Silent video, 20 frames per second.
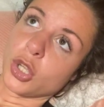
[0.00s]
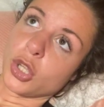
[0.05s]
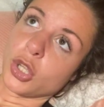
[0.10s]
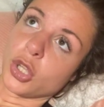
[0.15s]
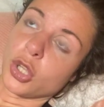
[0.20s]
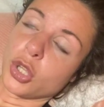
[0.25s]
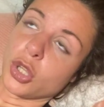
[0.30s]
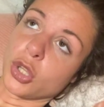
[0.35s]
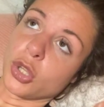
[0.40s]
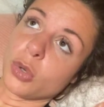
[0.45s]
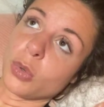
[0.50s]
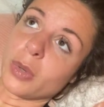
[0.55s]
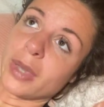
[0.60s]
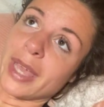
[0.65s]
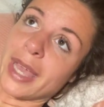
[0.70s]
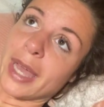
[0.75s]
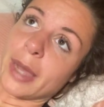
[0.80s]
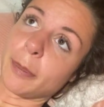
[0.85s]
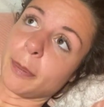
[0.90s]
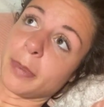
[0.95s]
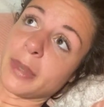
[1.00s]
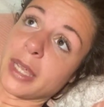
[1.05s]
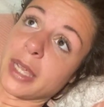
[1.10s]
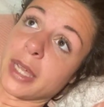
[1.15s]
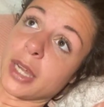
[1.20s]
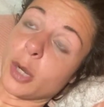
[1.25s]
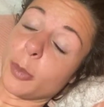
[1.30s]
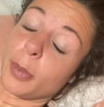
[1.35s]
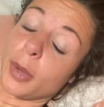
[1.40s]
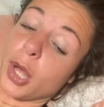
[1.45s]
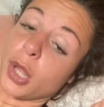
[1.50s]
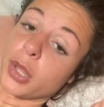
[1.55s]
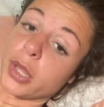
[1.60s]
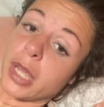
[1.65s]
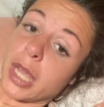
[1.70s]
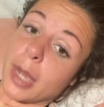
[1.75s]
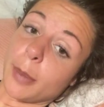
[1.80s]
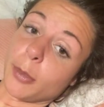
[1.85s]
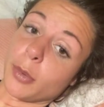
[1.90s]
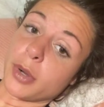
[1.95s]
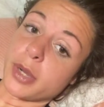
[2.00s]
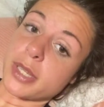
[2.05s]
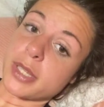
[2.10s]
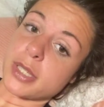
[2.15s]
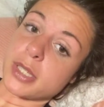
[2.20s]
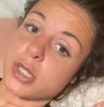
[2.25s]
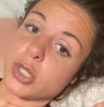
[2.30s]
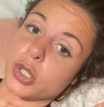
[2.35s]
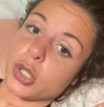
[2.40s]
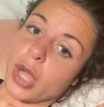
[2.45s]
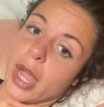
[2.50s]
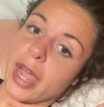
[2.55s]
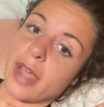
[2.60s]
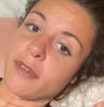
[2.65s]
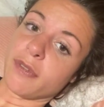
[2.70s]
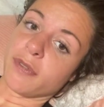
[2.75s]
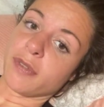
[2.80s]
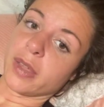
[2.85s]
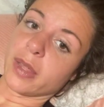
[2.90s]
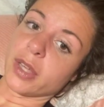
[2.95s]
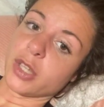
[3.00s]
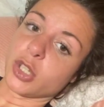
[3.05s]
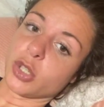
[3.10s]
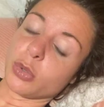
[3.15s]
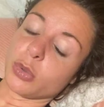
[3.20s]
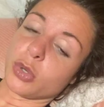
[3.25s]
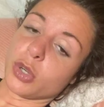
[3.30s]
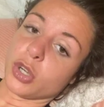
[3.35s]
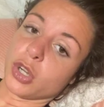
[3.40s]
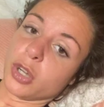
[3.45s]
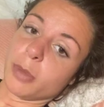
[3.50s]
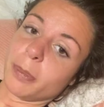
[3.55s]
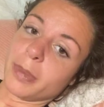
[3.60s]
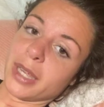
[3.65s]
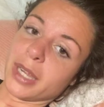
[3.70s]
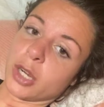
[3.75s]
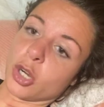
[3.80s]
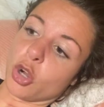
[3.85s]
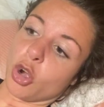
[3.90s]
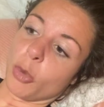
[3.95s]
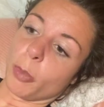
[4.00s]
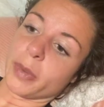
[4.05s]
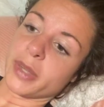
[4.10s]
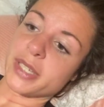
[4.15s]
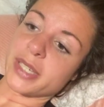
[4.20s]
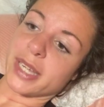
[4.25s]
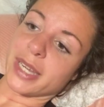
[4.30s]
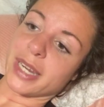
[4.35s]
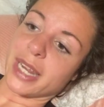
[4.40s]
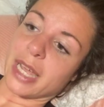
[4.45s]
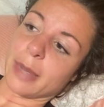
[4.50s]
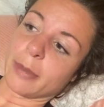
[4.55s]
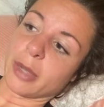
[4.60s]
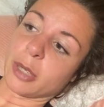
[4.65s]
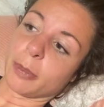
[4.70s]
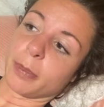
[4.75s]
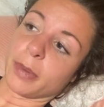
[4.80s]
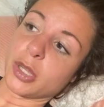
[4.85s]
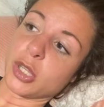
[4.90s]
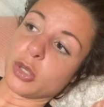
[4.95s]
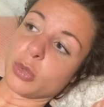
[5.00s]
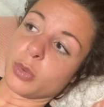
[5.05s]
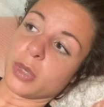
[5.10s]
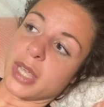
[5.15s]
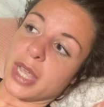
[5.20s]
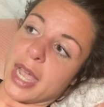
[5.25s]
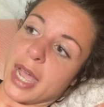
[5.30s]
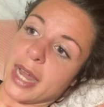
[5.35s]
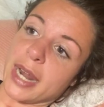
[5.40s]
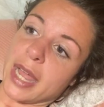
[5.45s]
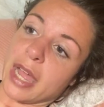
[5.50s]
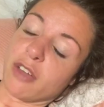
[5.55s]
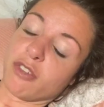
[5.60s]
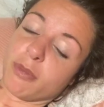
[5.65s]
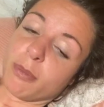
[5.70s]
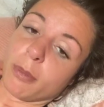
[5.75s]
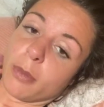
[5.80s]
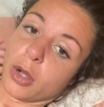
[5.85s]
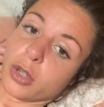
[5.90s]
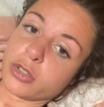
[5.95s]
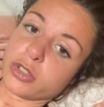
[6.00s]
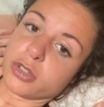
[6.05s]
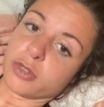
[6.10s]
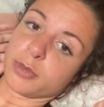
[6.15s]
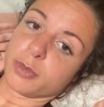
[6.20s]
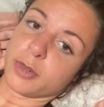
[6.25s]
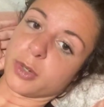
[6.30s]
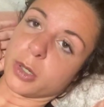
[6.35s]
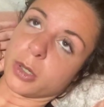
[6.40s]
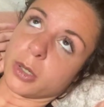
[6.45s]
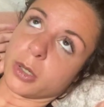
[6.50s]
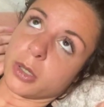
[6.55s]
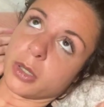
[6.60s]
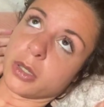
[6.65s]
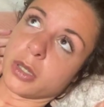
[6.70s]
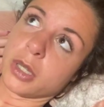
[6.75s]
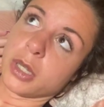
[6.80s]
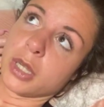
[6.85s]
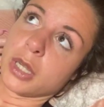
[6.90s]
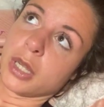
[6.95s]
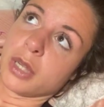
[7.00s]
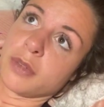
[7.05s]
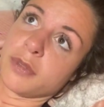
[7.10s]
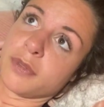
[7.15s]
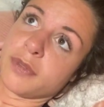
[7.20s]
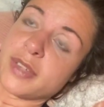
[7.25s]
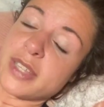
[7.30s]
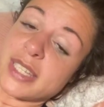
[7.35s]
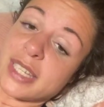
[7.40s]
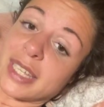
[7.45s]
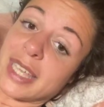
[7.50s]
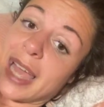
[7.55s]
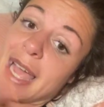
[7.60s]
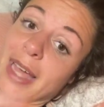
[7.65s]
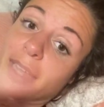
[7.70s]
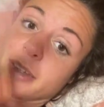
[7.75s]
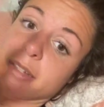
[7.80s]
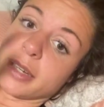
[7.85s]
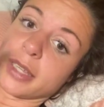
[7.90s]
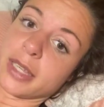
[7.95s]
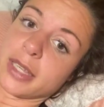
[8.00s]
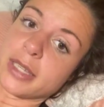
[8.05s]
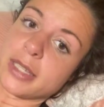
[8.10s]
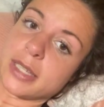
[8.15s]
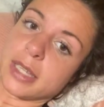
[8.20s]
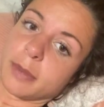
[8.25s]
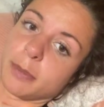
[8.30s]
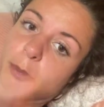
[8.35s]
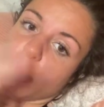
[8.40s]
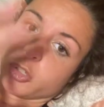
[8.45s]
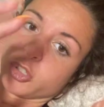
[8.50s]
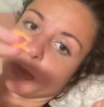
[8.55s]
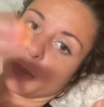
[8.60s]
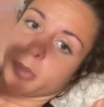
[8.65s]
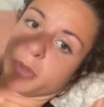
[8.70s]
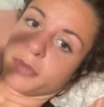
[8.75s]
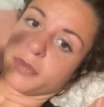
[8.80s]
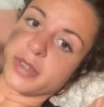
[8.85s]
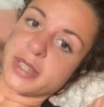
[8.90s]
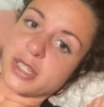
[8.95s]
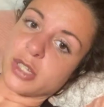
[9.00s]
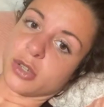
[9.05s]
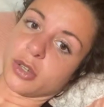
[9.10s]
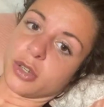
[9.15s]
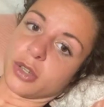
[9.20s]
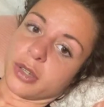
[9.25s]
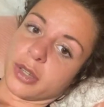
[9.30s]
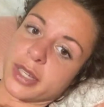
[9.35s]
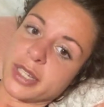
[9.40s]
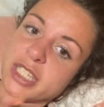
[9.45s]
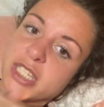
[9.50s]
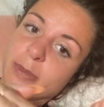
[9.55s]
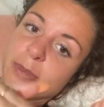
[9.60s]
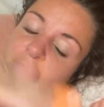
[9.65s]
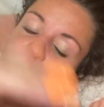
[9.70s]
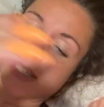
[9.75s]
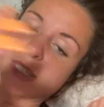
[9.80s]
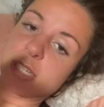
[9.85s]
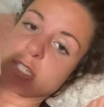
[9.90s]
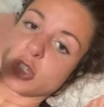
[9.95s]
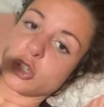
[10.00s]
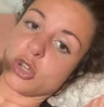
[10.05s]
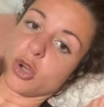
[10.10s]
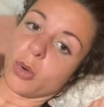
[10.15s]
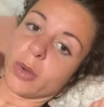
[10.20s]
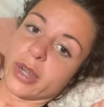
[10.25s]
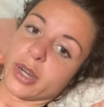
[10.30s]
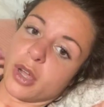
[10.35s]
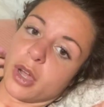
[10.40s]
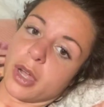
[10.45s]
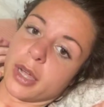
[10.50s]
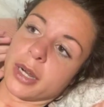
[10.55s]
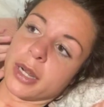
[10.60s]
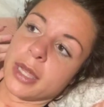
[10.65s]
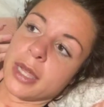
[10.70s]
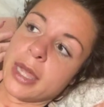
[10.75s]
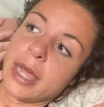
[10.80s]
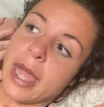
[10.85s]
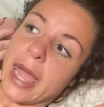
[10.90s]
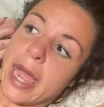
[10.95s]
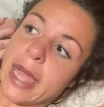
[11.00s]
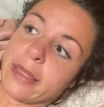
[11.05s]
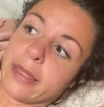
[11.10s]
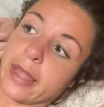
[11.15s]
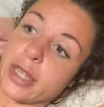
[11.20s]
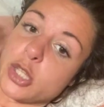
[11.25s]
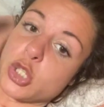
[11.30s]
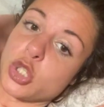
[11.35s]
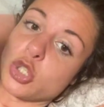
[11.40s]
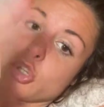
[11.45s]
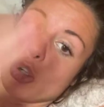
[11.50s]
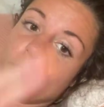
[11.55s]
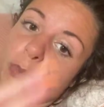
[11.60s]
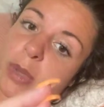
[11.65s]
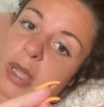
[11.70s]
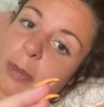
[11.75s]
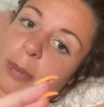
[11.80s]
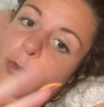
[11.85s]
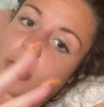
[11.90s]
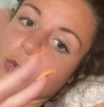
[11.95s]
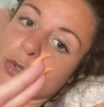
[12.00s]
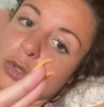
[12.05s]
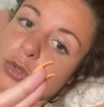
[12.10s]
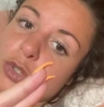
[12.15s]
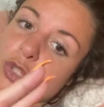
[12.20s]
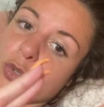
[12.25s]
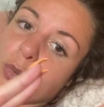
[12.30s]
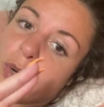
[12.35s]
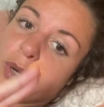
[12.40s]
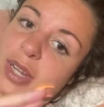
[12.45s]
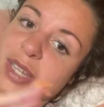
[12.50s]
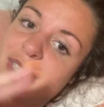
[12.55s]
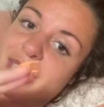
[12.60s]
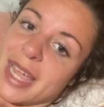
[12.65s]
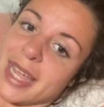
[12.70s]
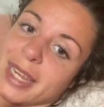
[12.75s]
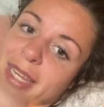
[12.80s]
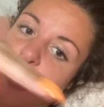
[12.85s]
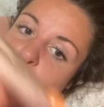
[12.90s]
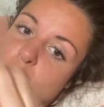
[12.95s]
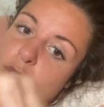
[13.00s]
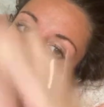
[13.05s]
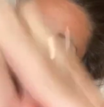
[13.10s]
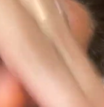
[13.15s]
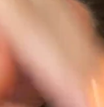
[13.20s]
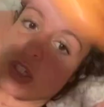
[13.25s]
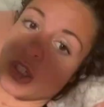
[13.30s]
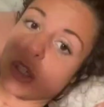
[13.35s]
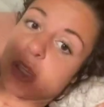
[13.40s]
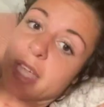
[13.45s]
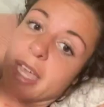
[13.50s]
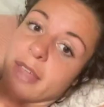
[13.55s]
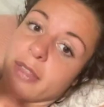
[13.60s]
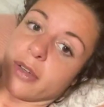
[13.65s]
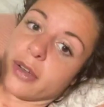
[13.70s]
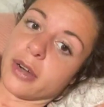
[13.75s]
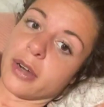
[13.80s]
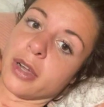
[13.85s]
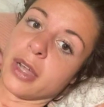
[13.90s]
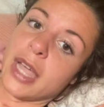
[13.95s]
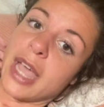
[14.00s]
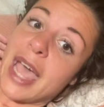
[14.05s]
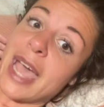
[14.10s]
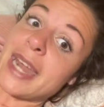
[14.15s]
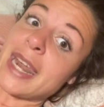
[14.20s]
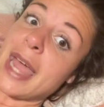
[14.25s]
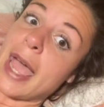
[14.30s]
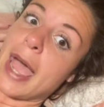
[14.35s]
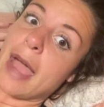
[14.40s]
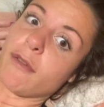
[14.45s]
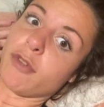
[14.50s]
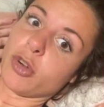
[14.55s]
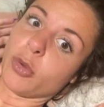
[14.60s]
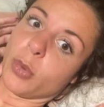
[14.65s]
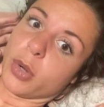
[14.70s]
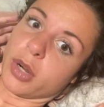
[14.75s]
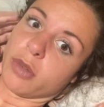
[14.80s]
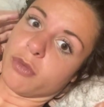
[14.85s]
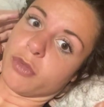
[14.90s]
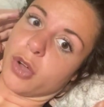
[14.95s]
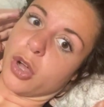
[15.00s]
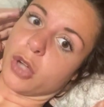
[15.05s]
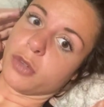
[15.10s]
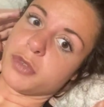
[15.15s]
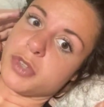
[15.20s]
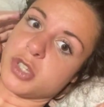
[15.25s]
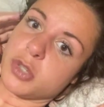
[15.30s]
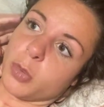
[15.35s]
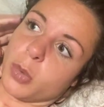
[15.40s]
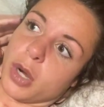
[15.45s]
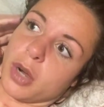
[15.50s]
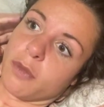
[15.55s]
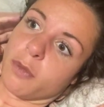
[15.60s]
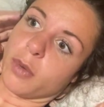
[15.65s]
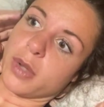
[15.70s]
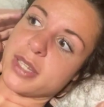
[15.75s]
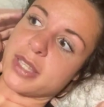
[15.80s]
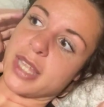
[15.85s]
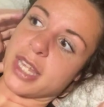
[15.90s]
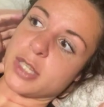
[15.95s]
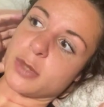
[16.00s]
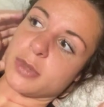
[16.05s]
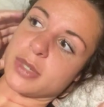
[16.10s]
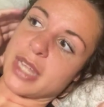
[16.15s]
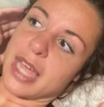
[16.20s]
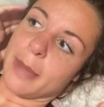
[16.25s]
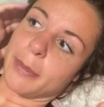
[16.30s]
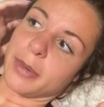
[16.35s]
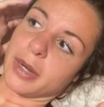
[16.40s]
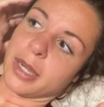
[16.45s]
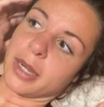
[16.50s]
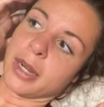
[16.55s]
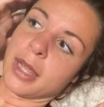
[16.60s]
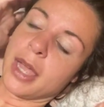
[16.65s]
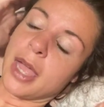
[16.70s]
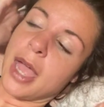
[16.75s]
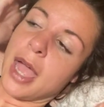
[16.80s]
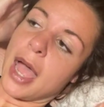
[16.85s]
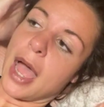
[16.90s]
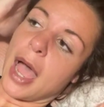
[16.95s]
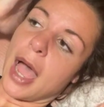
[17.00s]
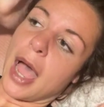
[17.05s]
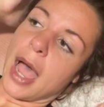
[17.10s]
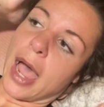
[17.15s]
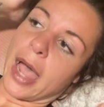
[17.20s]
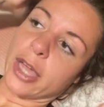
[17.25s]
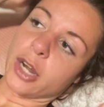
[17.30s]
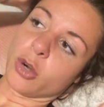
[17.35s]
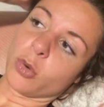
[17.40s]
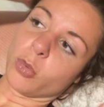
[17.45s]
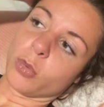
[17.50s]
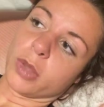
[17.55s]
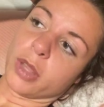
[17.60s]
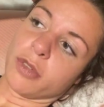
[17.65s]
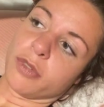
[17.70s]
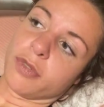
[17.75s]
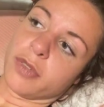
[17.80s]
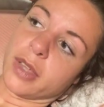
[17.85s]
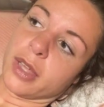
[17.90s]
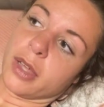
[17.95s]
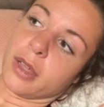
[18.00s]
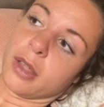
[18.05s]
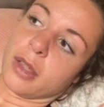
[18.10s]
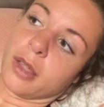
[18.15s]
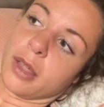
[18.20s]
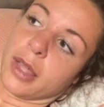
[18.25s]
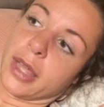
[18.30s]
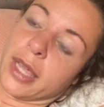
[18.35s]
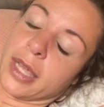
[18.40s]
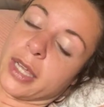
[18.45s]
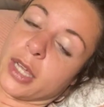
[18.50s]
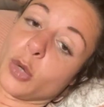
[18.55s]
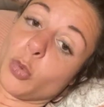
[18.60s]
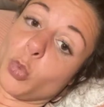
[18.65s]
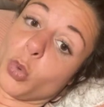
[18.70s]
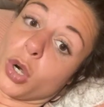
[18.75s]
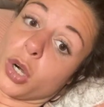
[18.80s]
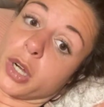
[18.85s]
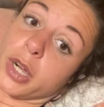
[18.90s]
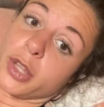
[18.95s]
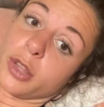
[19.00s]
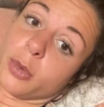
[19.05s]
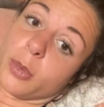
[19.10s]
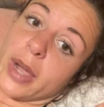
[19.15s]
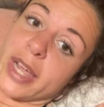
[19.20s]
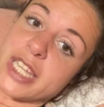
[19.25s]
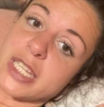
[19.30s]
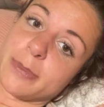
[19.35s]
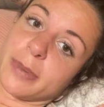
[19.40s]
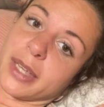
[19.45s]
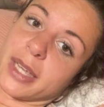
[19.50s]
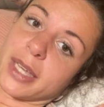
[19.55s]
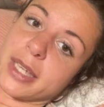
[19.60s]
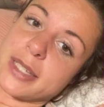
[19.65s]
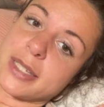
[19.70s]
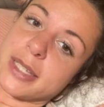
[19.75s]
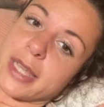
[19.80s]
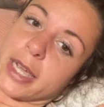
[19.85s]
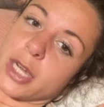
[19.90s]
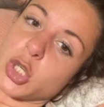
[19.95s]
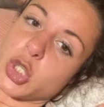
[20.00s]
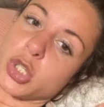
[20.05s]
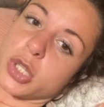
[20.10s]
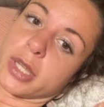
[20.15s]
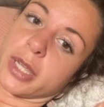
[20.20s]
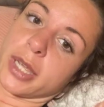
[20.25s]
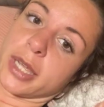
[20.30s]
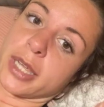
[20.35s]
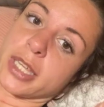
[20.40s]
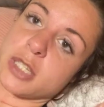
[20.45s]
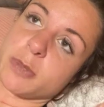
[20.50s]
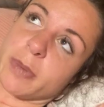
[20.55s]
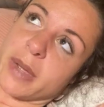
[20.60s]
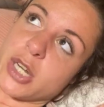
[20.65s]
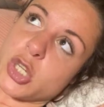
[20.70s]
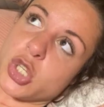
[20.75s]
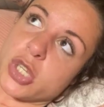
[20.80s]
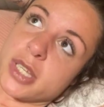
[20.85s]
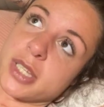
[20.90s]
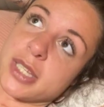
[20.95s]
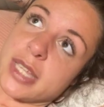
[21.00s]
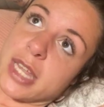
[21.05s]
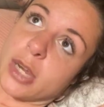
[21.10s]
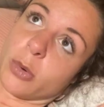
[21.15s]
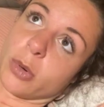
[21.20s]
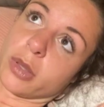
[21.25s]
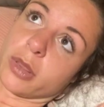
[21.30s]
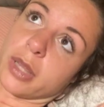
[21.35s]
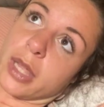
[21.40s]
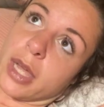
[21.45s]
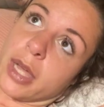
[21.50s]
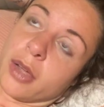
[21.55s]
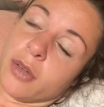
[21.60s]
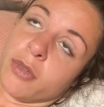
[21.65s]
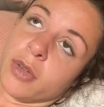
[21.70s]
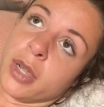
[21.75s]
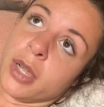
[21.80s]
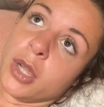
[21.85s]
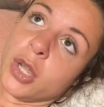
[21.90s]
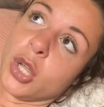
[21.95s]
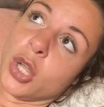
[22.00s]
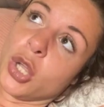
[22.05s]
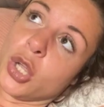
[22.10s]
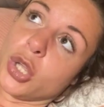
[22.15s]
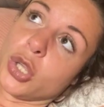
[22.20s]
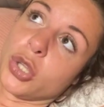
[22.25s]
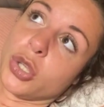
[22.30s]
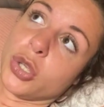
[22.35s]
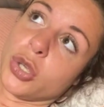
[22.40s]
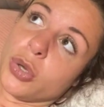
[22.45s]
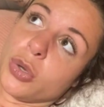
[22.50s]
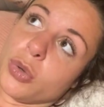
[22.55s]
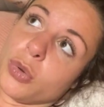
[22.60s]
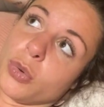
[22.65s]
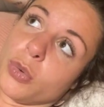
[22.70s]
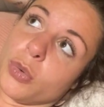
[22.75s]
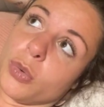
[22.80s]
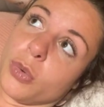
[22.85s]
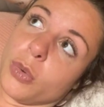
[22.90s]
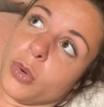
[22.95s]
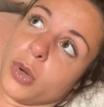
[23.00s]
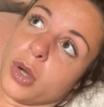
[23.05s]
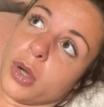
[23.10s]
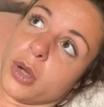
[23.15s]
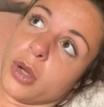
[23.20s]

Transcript: you can't be in a polyamorous. I feel like you could be in an open dynamic, but you can't have multiple physicalities, like multiple physical intimacies going on, unless 2 people, you 2 are deciding to do that together. And everyone involved is aware of that's what's happening. I don't really feel it can work otherwise because sexually, especially sacred love, you